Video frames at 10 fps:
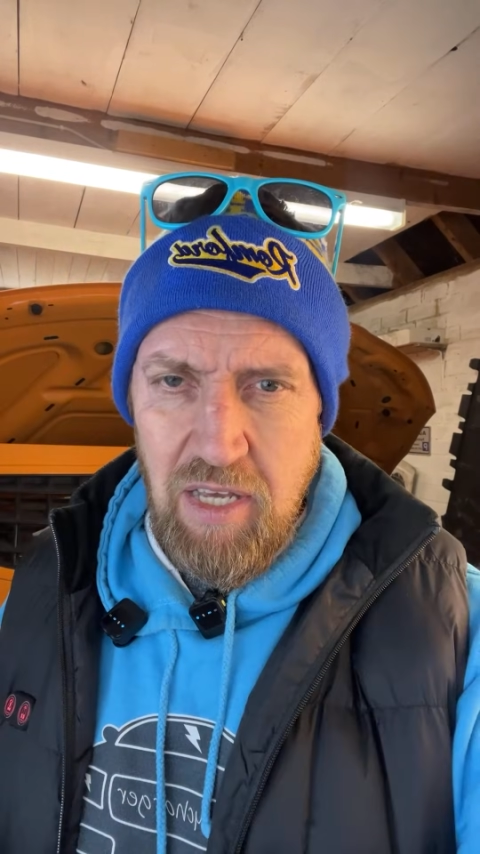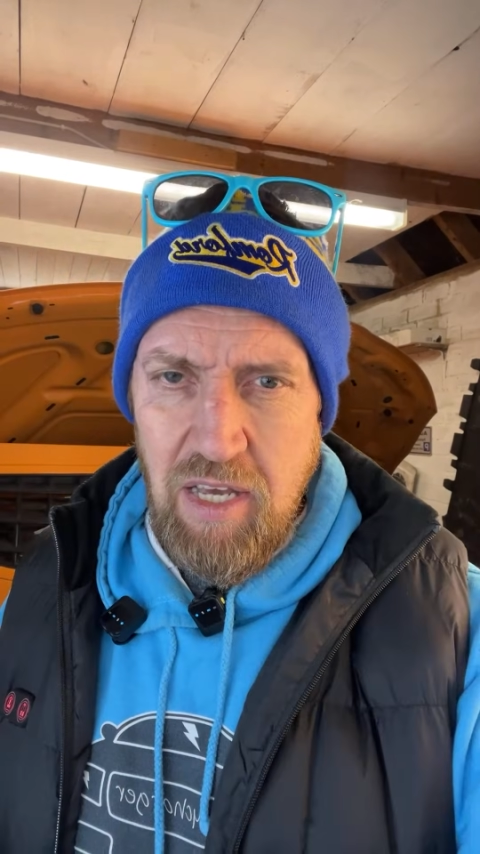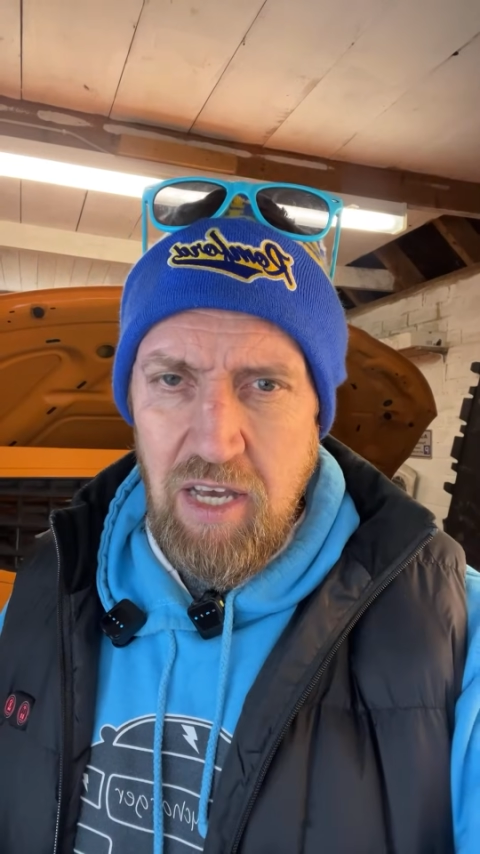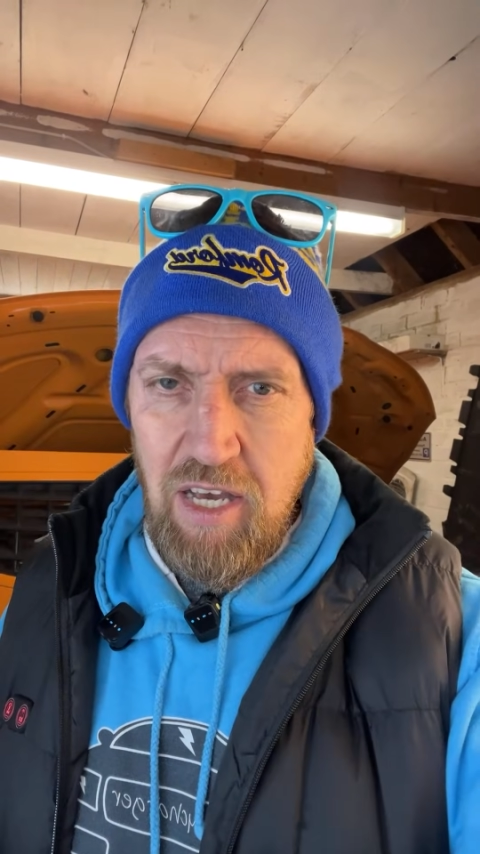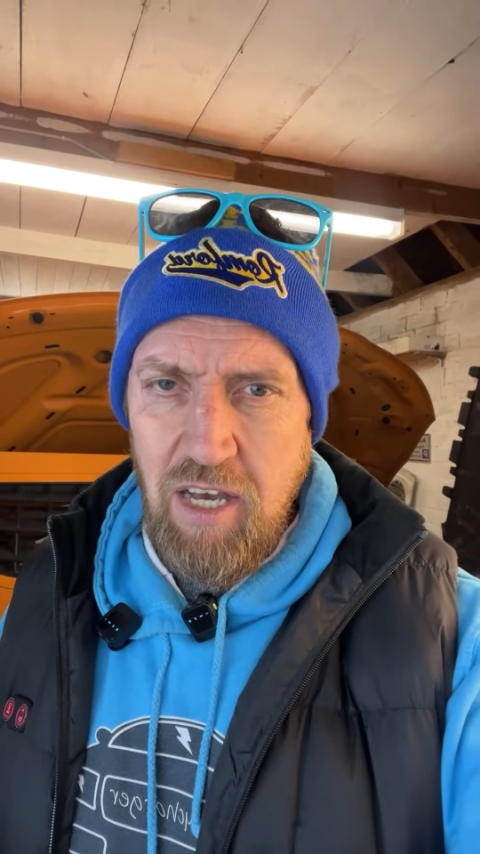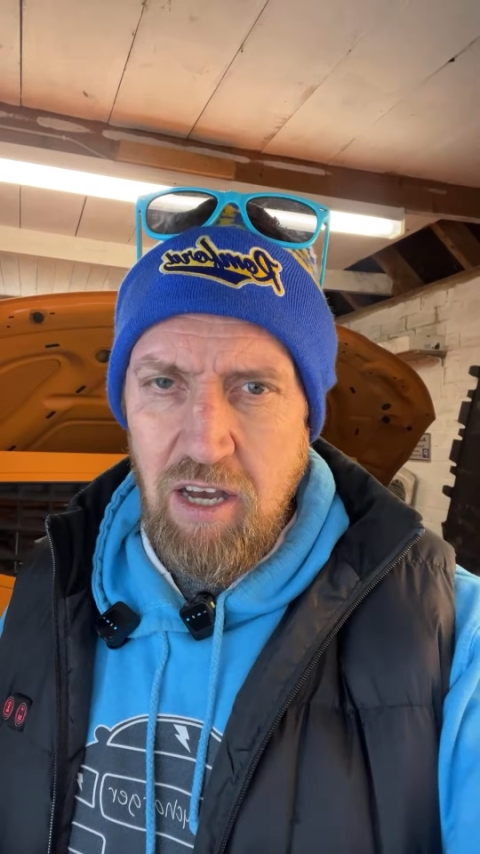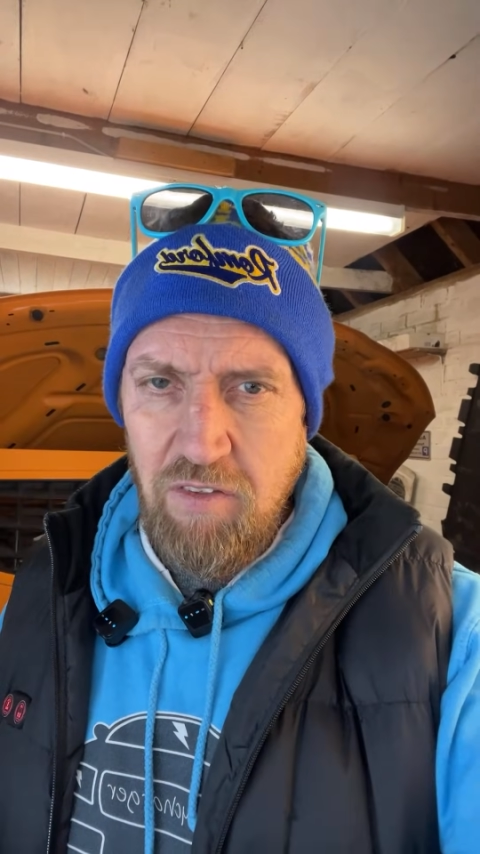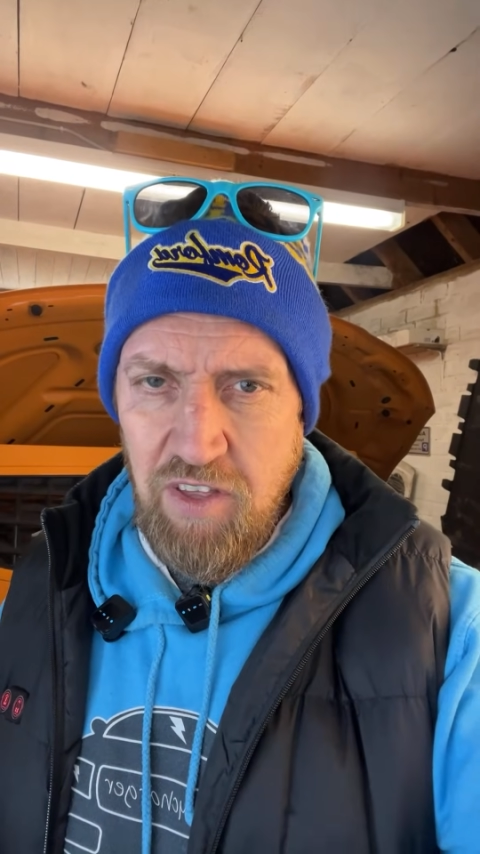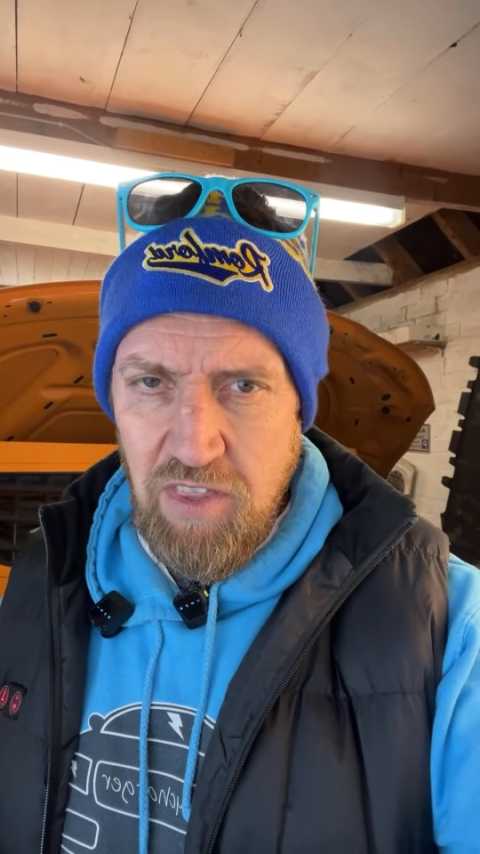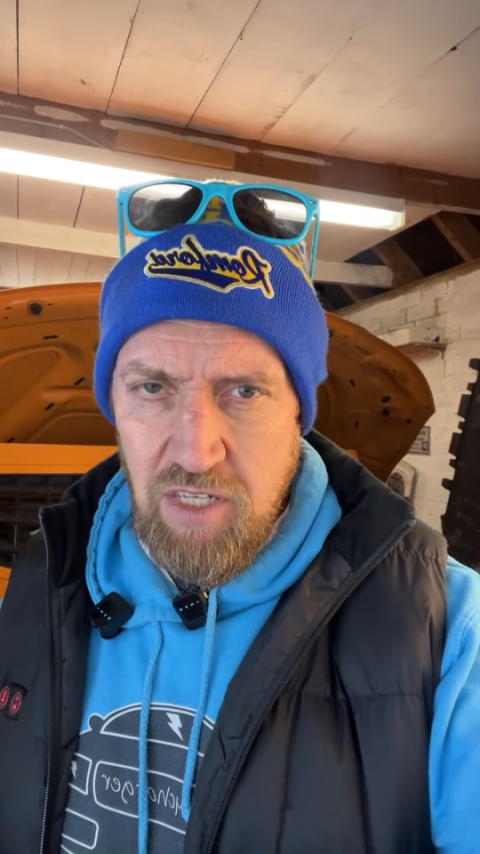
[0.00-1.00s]
I
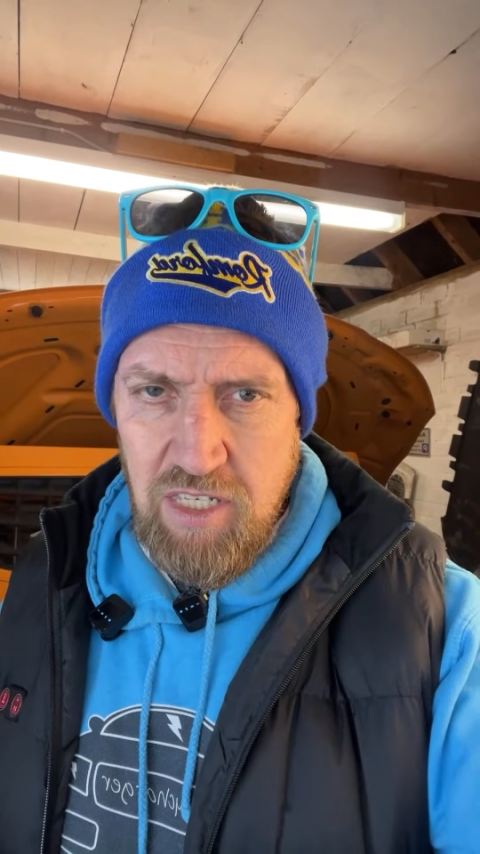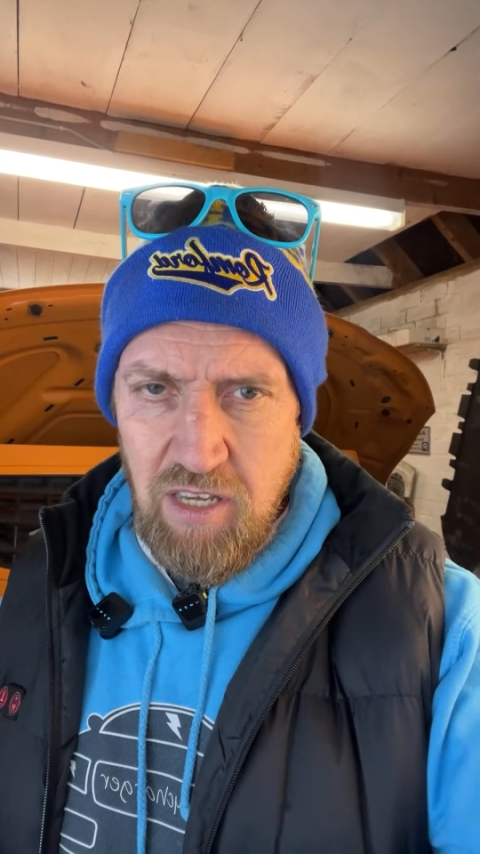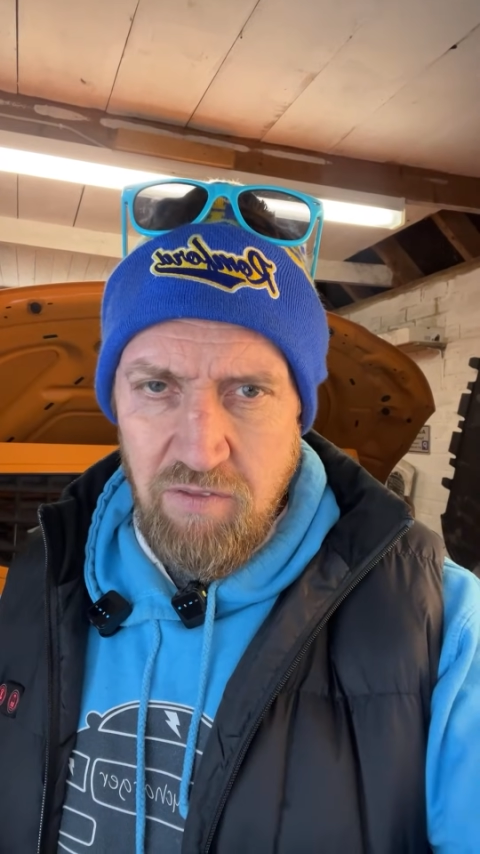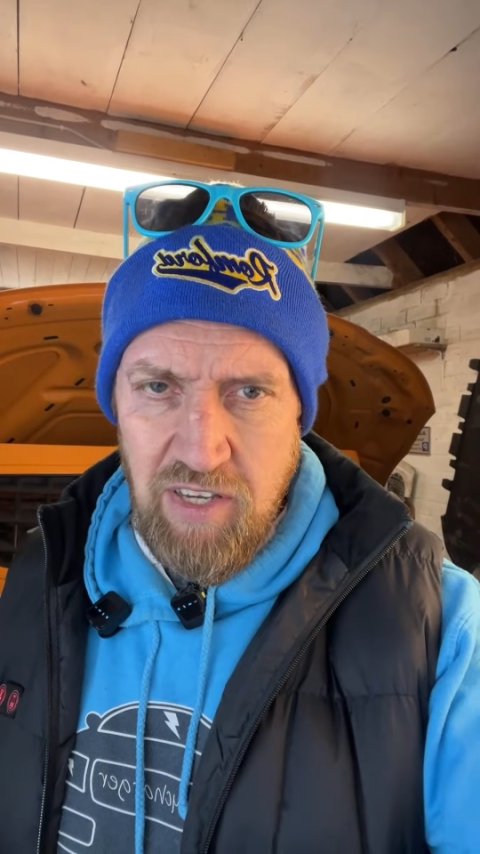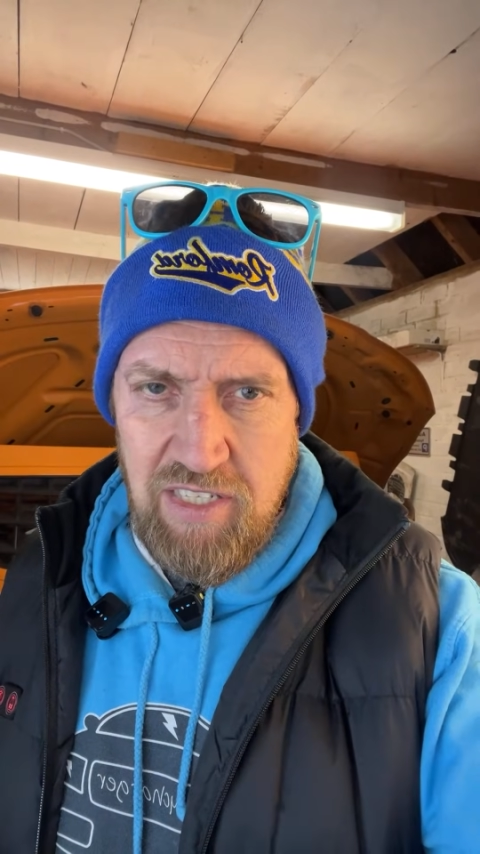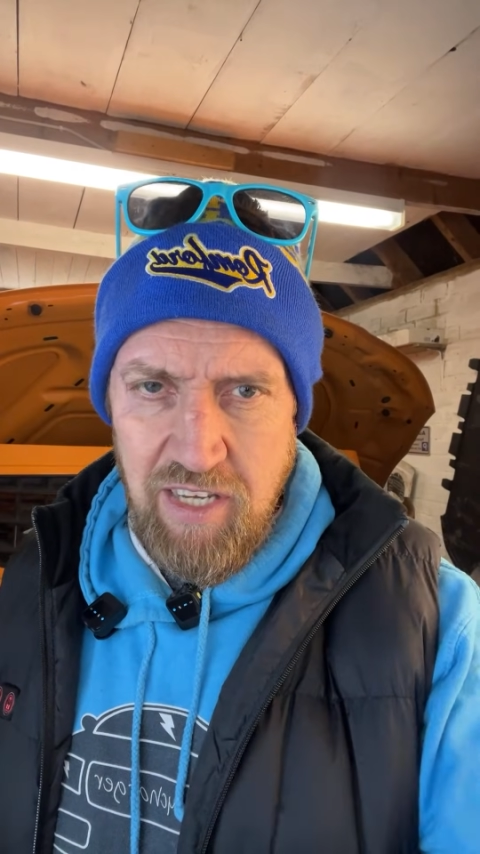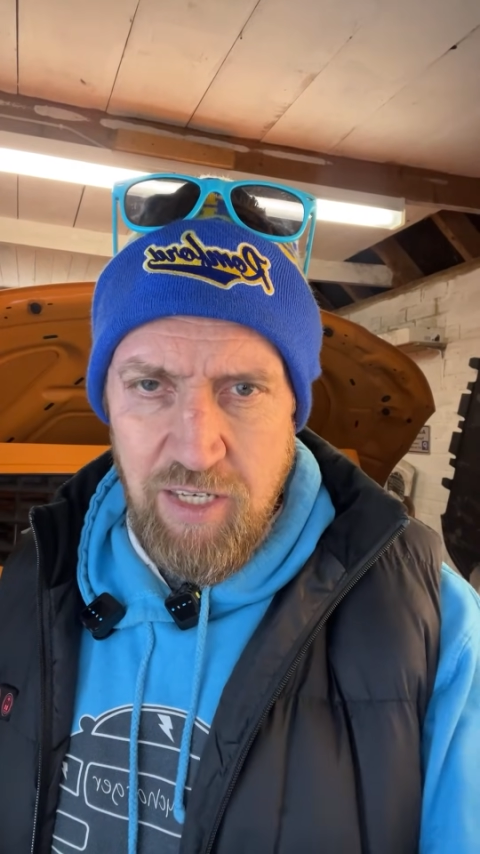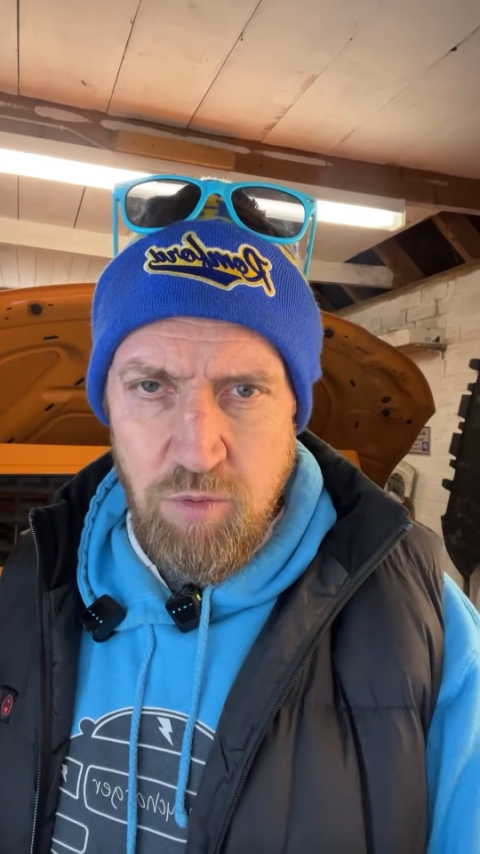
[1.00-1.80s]
think the V6